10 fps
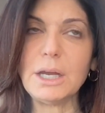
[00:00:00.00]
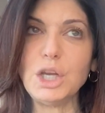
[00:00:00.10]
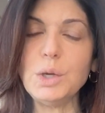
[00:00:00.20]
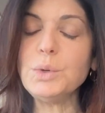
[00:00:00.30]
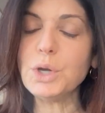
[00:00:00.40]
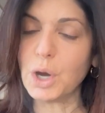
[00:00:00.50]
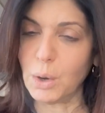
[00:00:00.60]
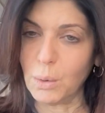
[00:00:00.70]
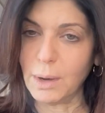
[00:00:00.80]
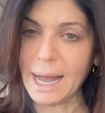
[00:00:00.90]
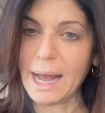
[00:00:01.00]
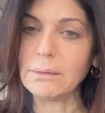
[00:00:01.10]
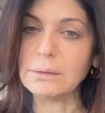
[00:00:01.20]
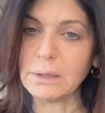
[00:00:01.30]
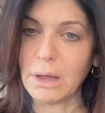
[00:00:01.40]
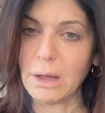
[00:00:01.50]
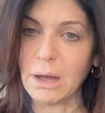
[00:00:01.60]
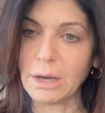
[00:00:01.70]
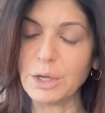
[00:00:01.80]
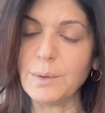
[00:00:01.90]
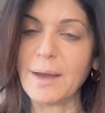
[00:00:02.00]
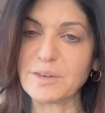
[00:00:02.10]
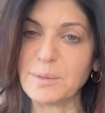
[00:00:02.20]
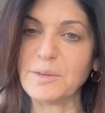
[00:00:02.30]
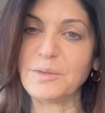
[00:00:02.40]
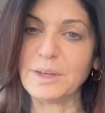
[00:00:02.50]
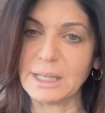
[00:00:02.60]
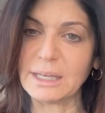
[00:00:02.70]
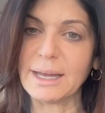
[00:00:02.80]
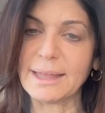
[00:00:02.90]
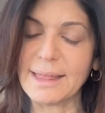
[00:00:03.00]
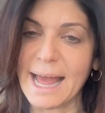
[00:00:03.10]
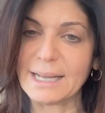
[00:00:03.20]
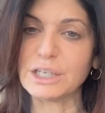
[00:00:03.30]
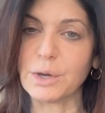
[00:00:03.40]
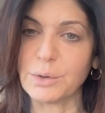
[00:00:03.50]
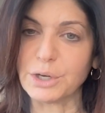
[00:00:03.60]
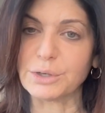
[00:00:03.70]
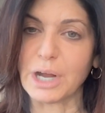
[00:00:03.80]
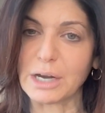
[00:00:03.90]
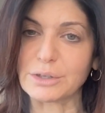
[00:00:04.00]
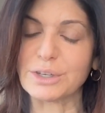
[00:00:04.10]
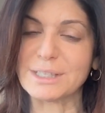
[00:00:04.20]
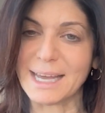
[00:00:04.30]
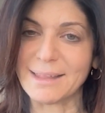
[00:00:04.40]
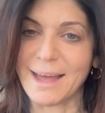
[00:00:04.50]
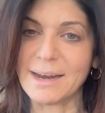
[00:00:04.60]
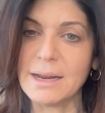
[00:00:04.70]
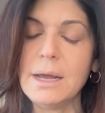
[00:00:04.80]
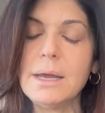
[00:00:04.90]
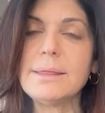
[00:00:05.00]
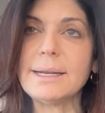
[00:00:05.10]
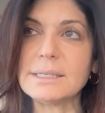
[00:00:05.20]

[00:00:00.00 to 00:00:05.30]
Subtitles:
you know how long you have to be feeling like that to go to your doctor to say that. That